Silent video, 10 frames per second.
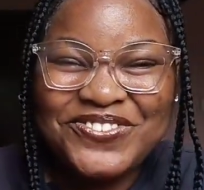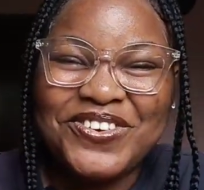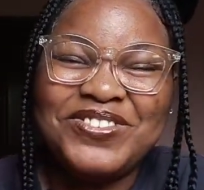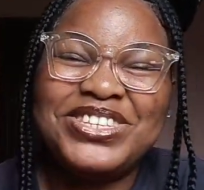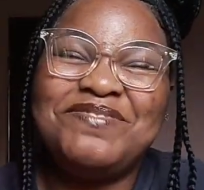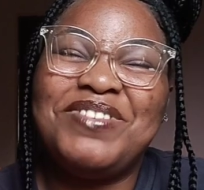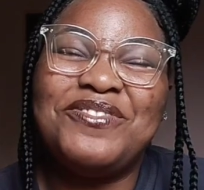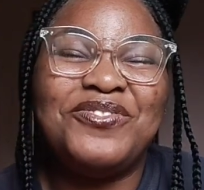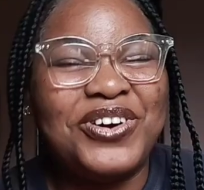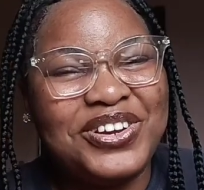If you're meeting
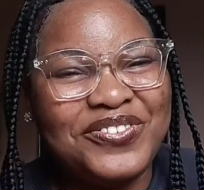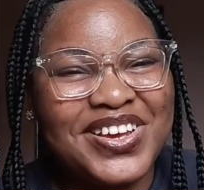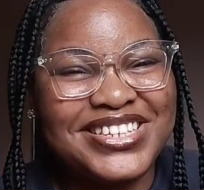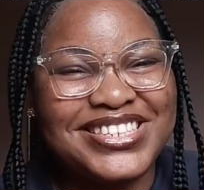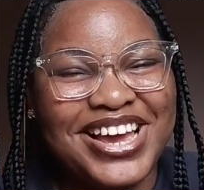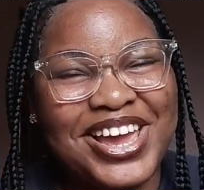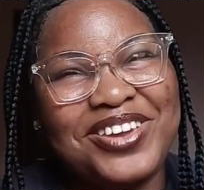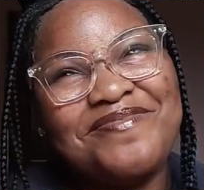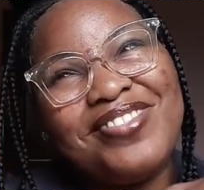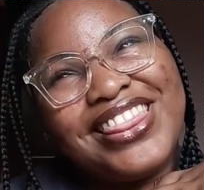me for the first
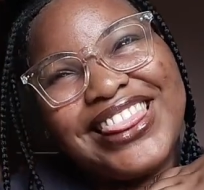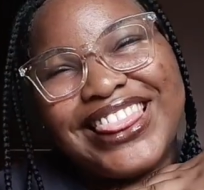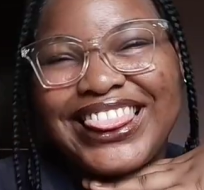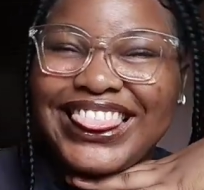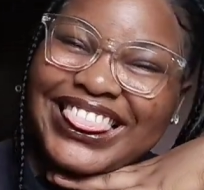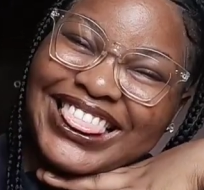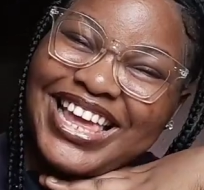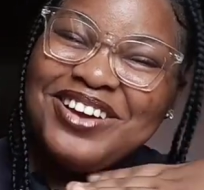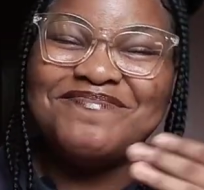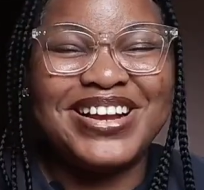time,
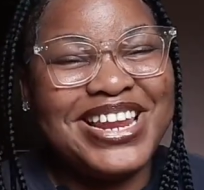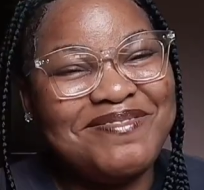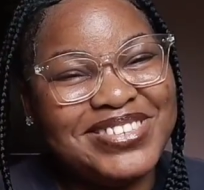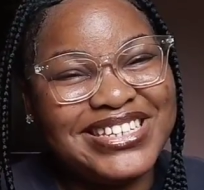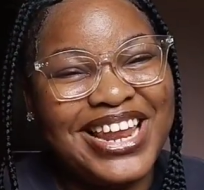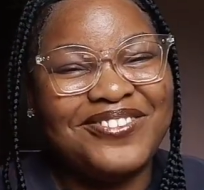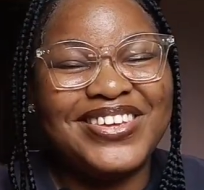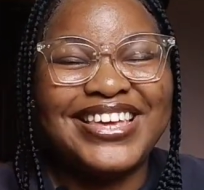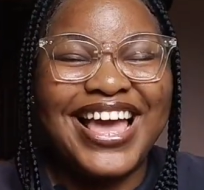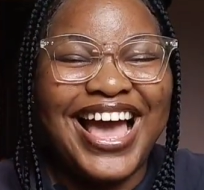my name is
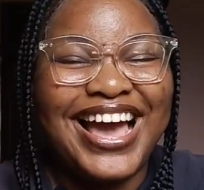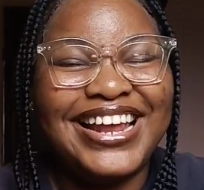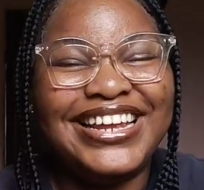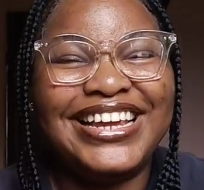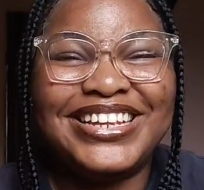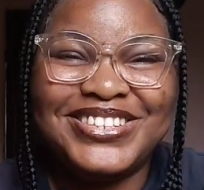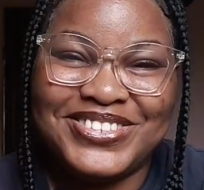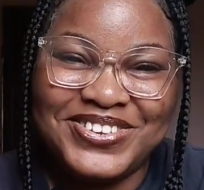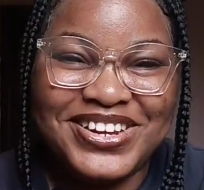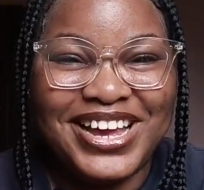Clevy, and it
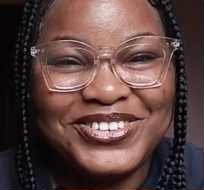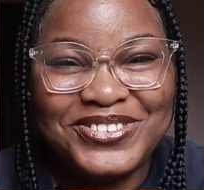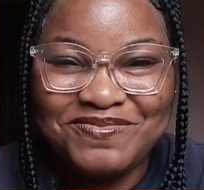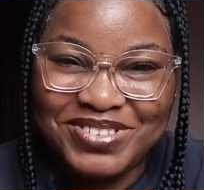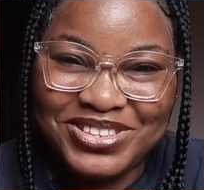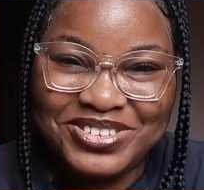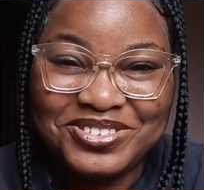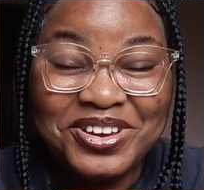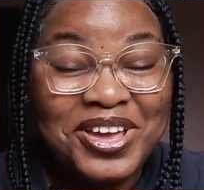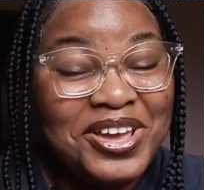is so nice to meet
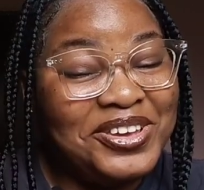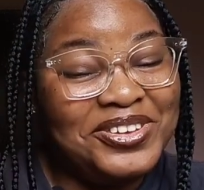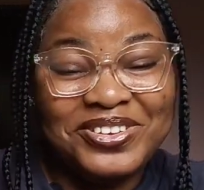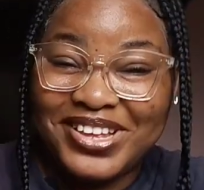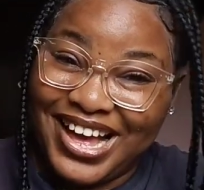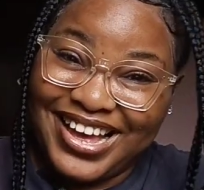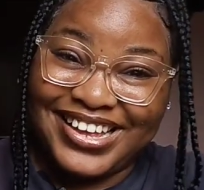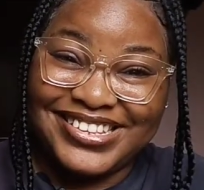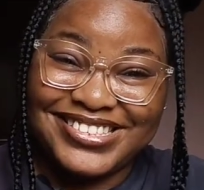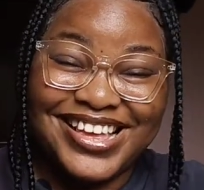you, you guys.